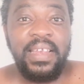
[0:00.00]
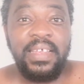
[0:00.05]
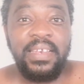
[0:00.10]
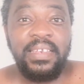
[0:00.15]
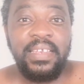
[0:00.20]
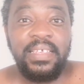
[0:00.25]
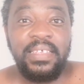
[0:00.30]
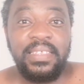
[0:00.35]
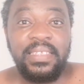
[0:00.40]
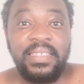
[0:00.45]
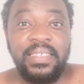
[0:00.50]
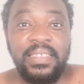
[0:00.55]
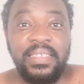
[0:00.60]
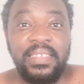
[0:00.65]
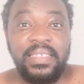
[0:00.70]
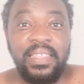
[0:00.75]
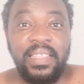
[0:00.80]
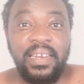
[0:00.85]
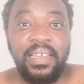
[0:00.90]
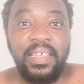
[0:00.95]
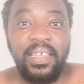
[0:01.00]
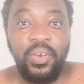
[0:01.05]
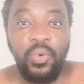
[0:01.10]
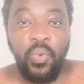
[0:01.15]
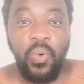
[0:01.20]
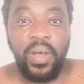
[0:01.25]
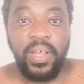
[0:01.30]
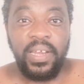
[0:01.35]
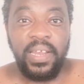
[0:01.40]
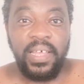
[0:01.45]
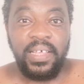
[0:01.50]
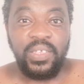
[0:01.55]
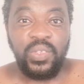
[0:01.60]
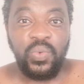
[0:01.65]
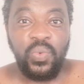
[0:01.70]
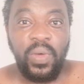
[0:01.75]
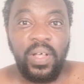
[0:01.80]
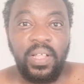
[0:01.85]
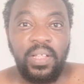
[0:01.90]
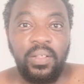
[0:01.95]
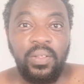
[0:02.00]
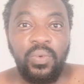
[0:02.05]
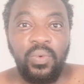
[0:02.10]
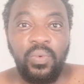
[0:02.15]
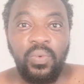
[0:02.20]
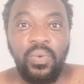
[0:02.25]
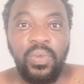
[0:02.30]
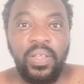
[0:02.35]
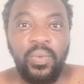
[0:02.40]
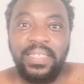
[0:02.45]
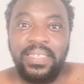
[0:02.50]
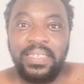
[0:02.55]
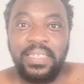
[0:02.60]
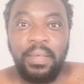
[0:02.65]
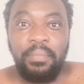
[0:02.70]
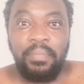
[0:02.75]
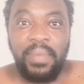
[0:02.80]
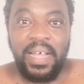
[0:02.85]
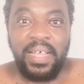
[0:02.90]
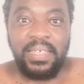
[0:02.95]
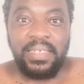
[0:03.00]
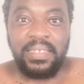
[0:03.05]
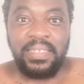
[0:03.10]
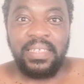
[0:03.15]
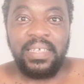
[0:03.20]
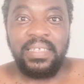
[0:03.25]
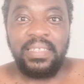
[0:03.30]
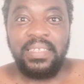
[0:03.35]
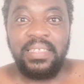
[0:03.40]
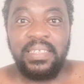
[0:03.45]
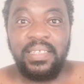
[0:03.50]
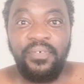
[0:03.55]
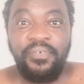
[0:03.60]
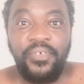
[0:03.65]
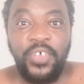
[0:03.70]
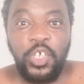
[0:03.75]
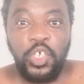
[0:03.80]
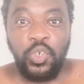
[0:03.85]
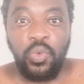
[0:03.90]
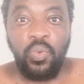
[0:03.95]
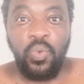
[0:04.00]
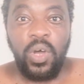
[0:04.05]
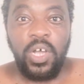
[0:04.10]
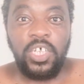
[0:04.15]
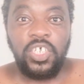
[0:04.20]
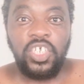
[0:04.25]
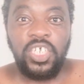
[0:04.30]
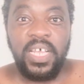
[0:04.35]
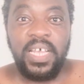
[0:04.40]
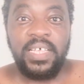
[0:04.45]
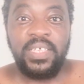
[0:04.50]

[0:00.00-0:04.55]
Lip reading: And then there's this 3-in-1 as well, but it is a mask, it is a facial wash,